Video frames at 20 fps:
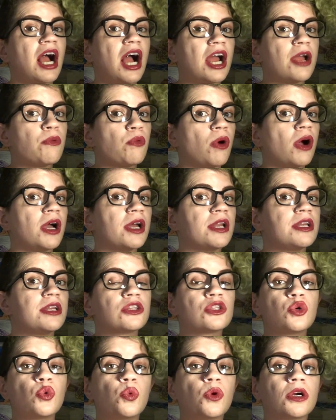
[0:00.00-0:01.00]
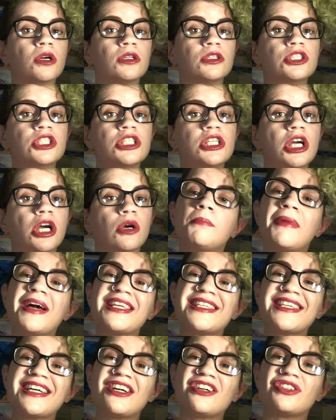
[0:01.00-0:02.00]
I want the world to know
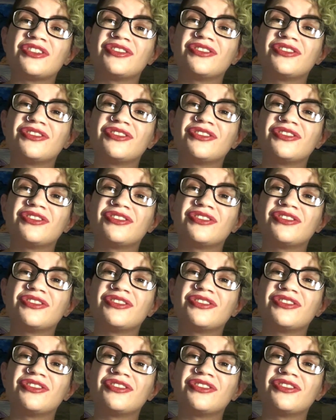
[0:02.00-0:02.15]
myself.